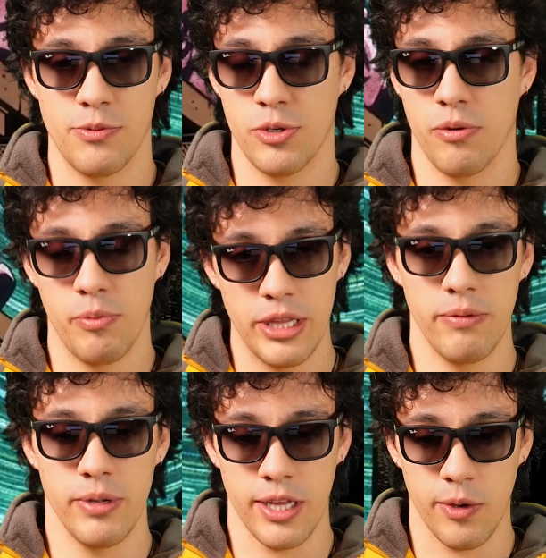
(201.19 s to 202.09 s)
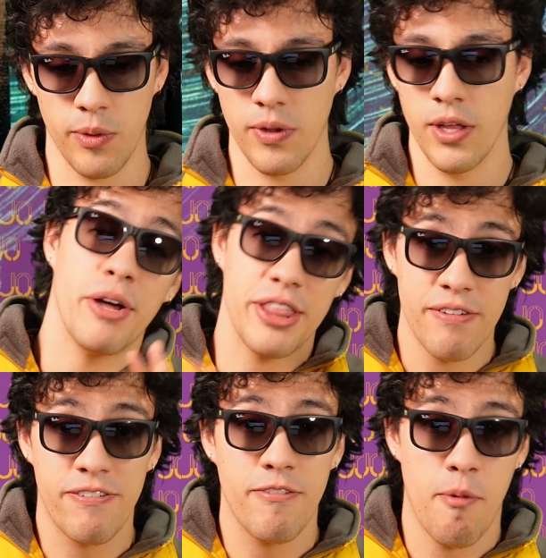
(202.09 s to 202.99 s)
which are really cool. But
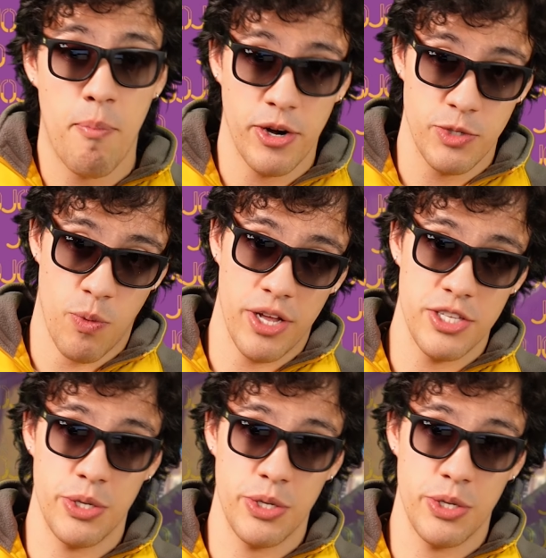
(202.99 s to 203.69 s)
different from parts 1 and